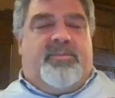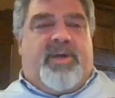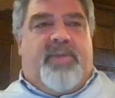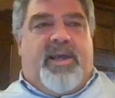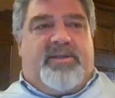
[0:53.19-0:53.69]

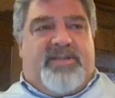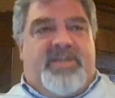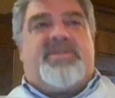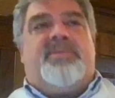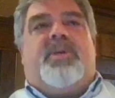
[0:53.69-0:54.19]
make
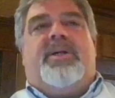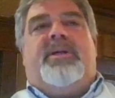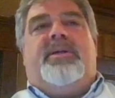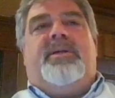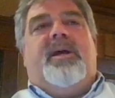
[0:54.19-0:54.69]
decent
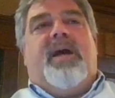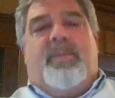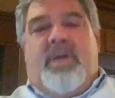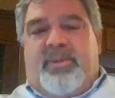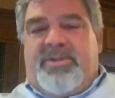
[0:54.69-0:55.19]
money. I'm
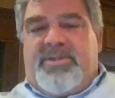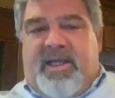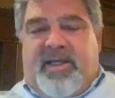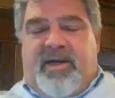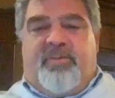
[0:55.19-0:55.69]
able to
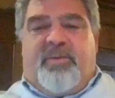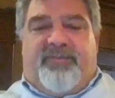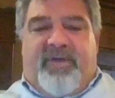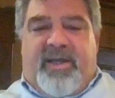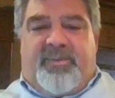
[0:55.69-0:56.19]
take care of my
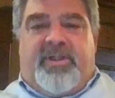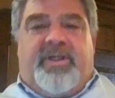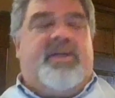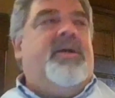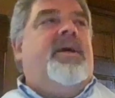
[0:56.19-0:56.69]

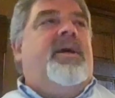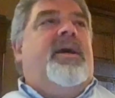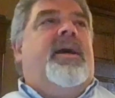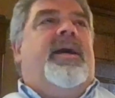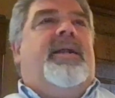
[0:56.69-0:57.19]
family.
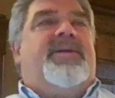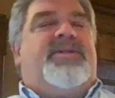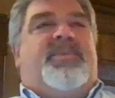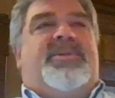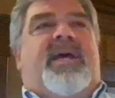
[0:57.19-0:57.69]
And as
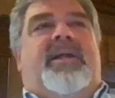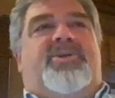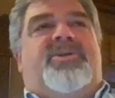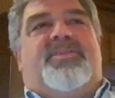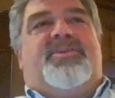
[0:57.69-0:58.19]
a potato
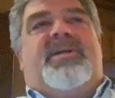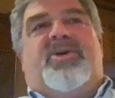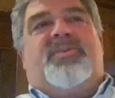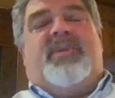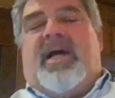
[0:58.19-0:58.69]
chip
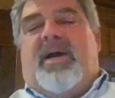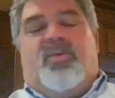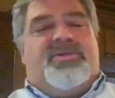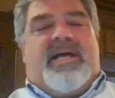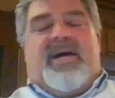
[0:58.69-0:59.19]
salesman, I
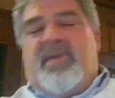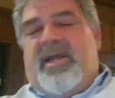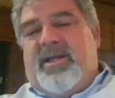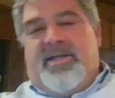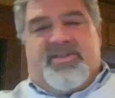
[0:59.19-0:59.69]
was not
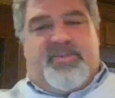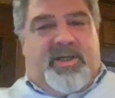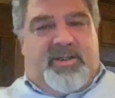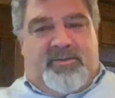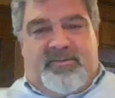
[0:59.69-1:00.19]
making ends
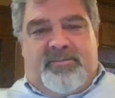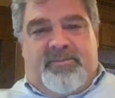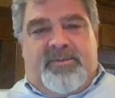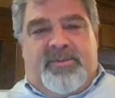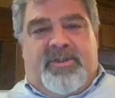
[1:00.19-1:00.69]
meet.
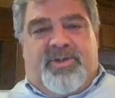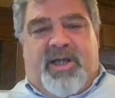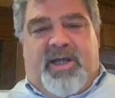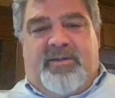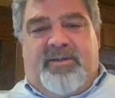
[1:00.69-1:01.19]

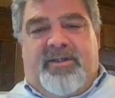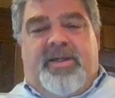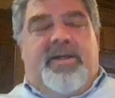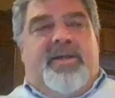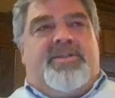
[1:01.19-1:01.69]
Okay.
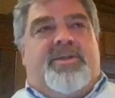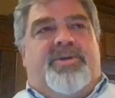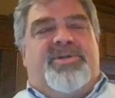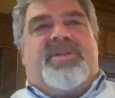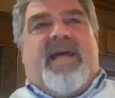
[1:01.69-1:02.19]
So it
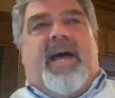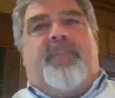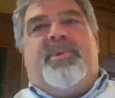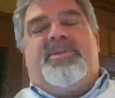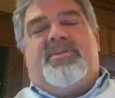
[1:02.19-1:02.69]
just
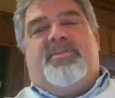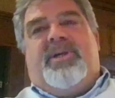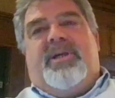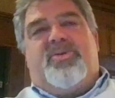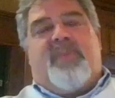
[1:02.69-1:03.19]
happened to
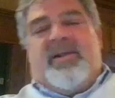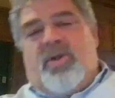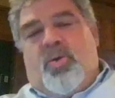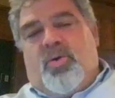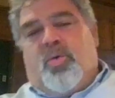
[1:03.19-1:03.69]
be, it was my
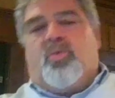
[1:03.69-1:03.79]
local